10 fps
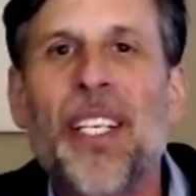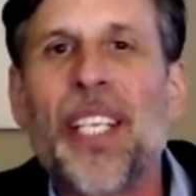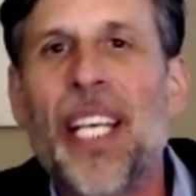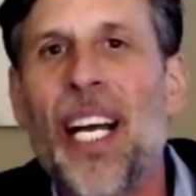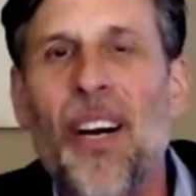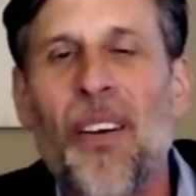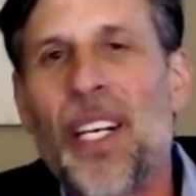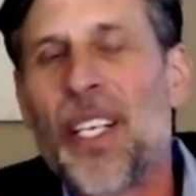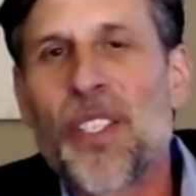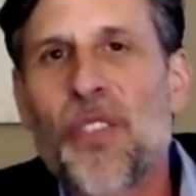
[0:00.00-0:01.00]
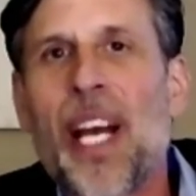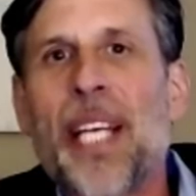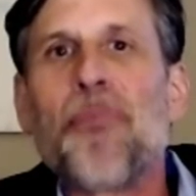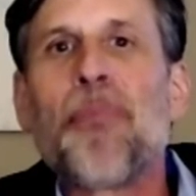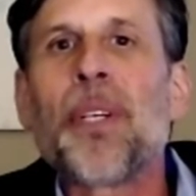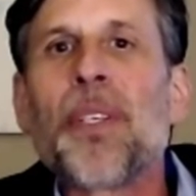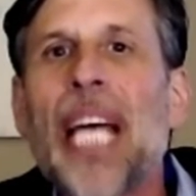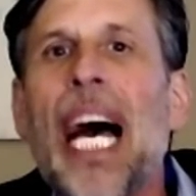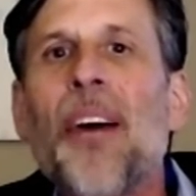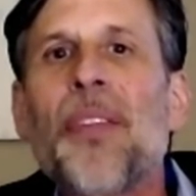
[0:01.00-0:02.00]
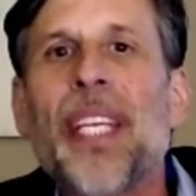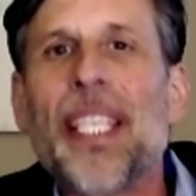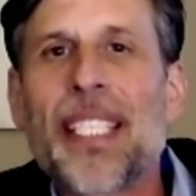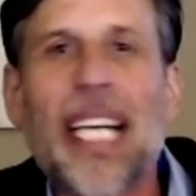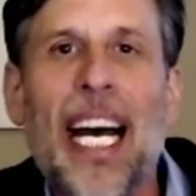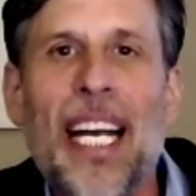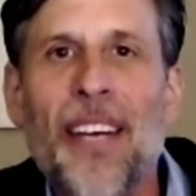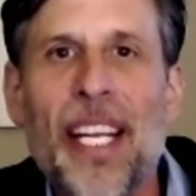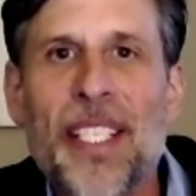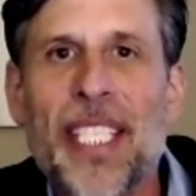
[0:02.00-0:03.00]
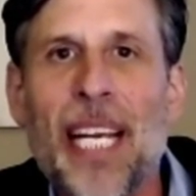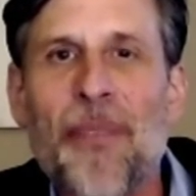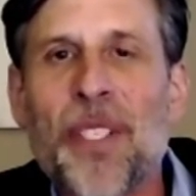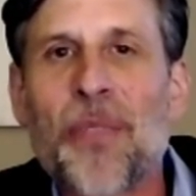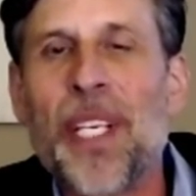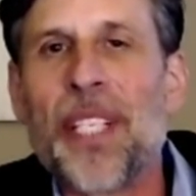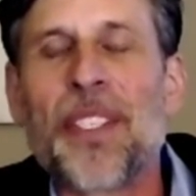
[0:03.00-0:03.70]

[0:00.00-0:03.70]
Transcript: you know, tried to build out the entire HCM suite.